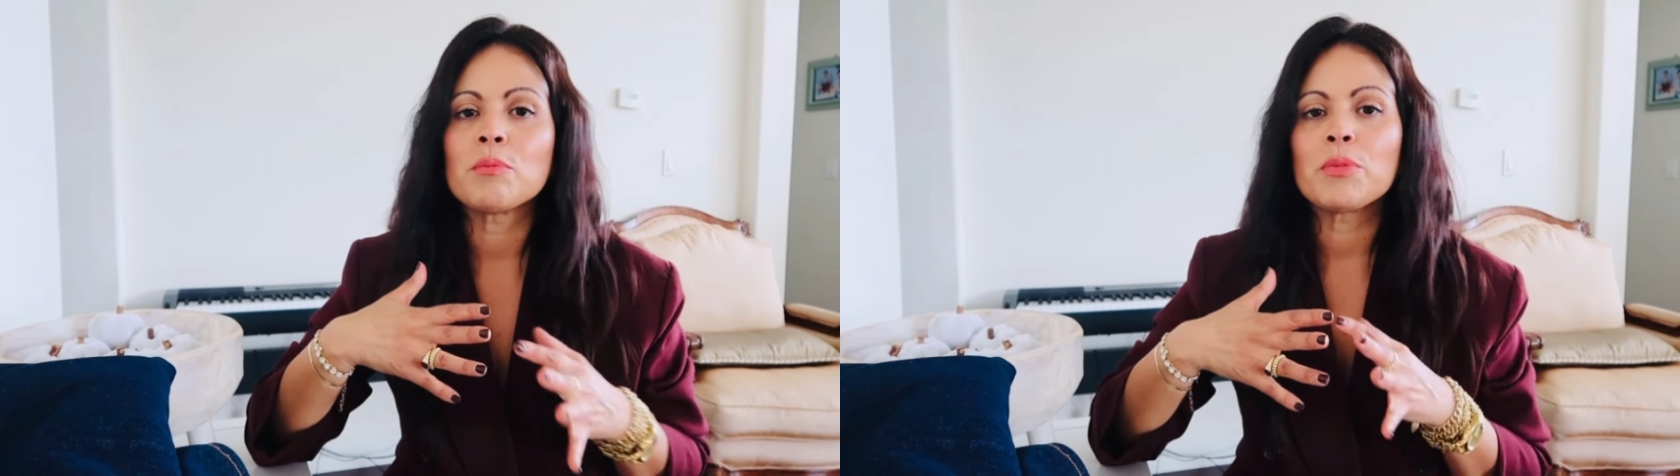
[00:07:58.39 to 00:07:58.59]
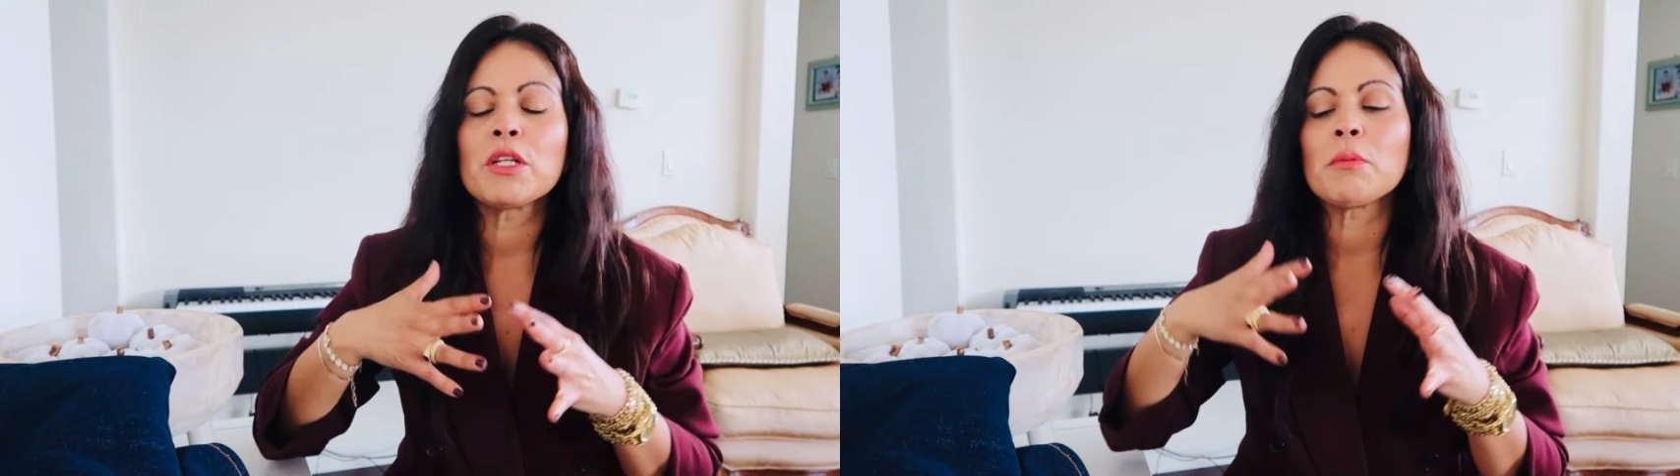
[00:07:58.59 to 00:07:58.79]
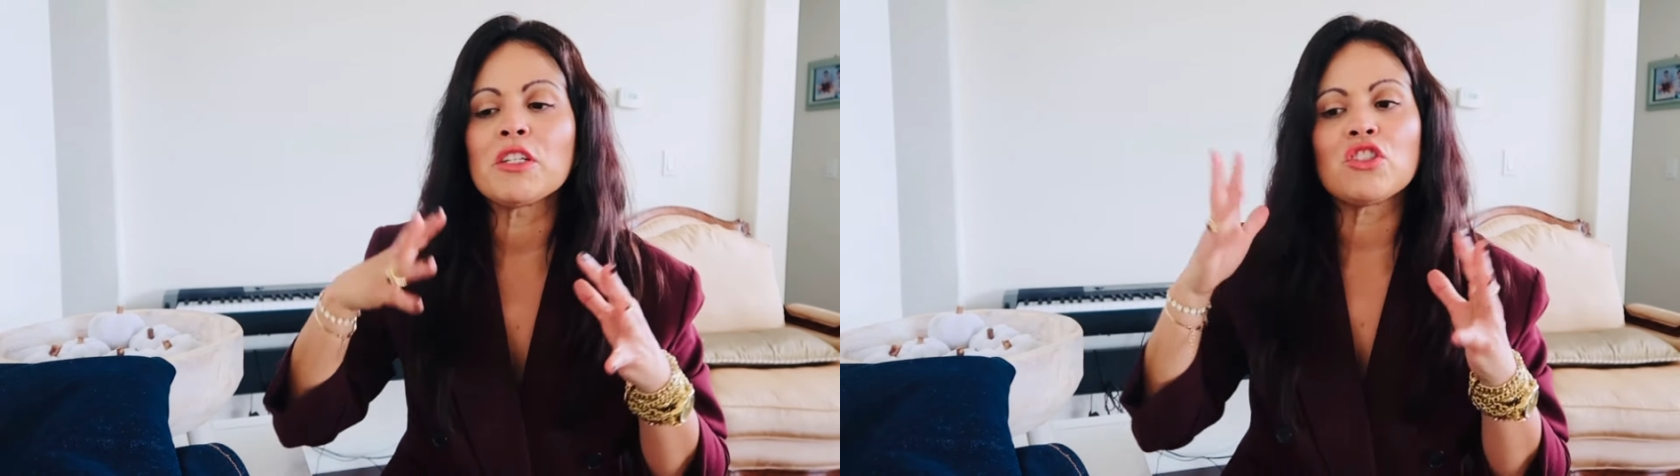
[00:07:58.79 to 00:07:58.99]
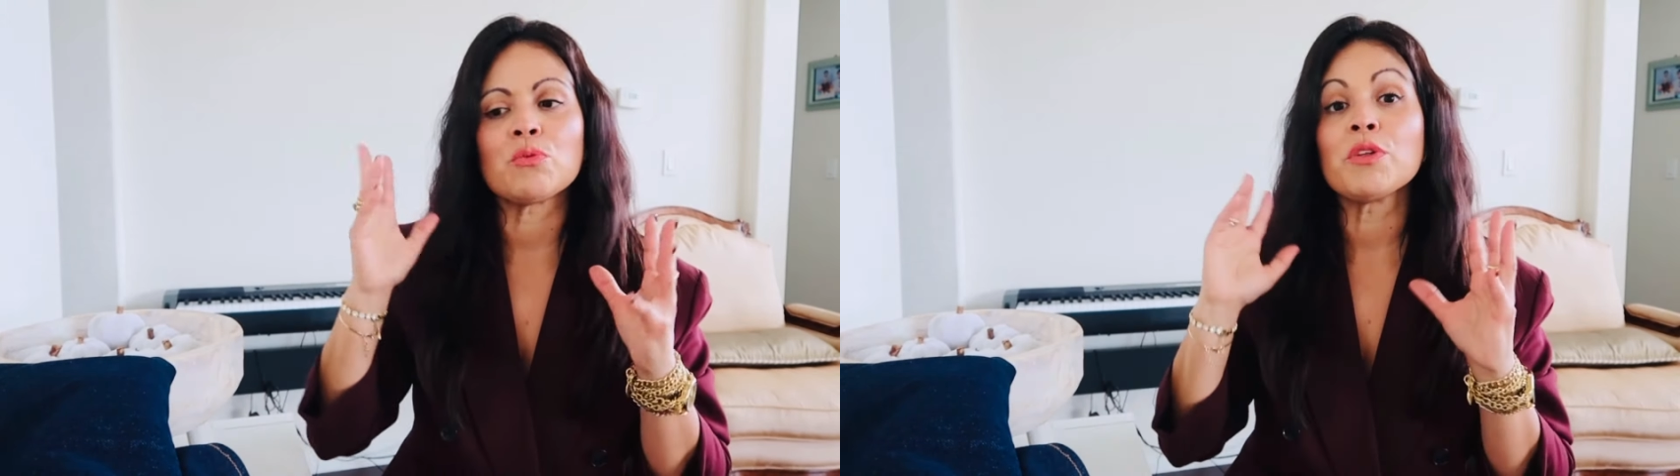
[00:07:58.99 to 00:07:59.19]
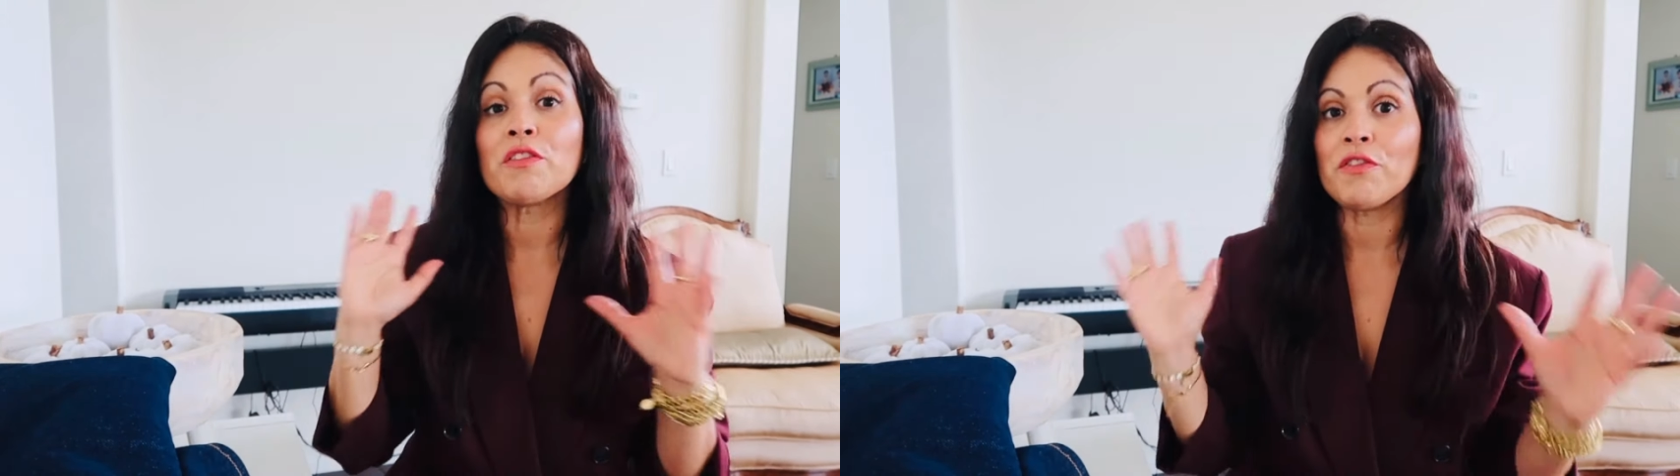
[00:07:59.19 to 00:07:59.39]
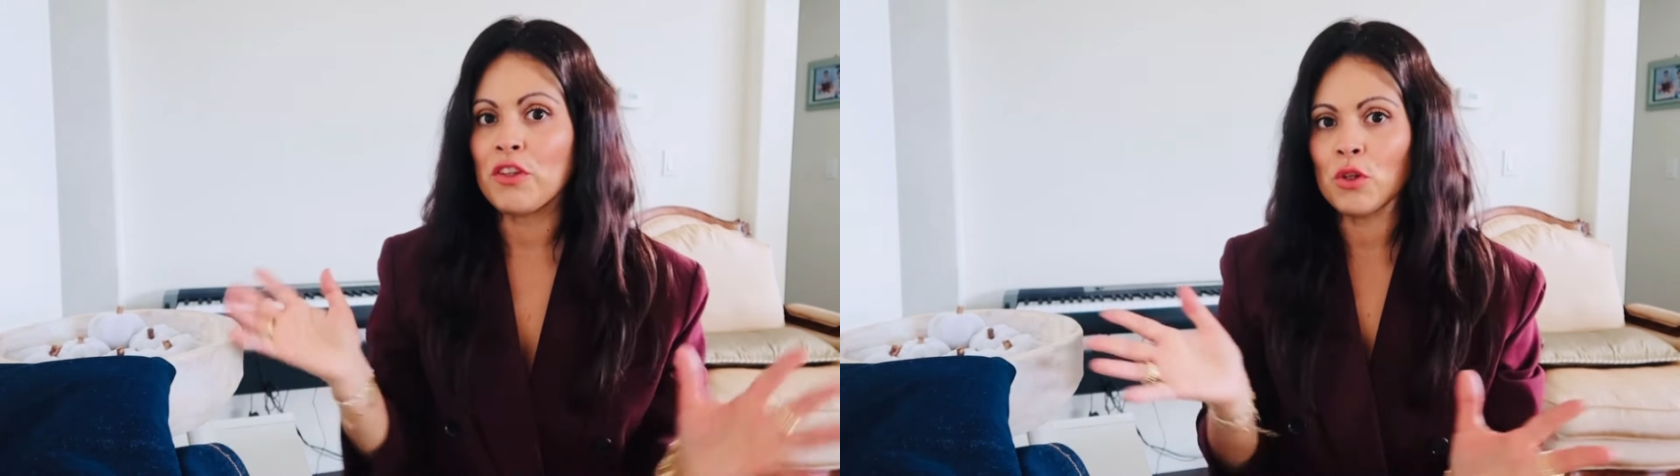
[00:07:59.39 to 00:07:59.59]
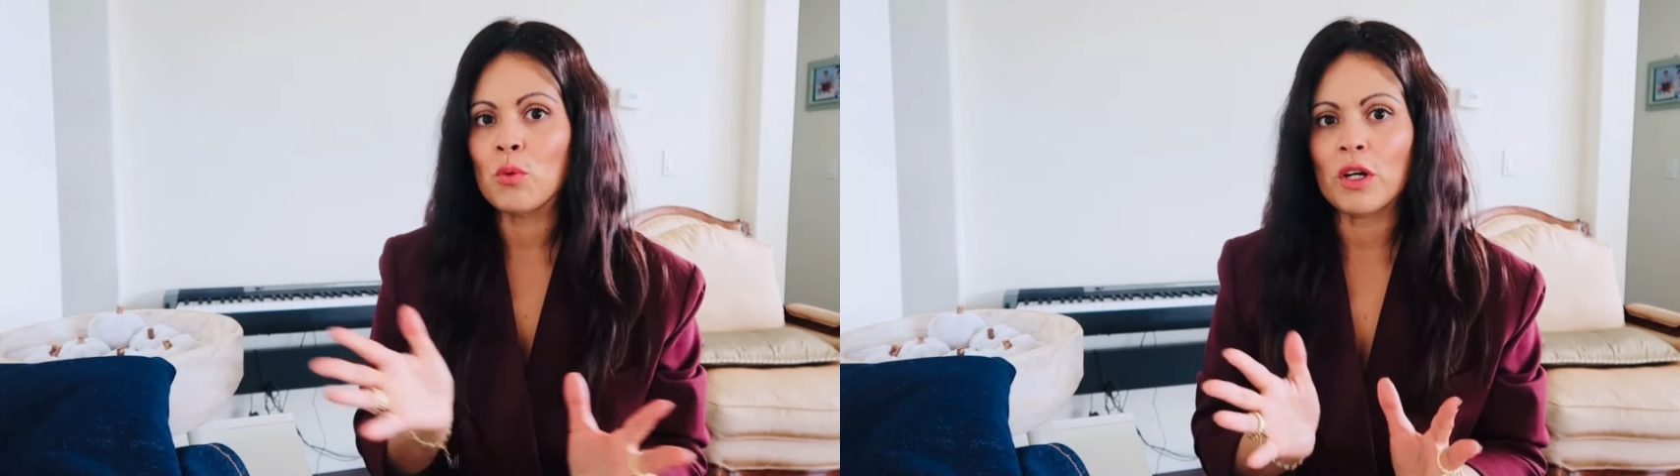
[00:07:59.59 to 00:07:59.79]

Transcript: pretty much review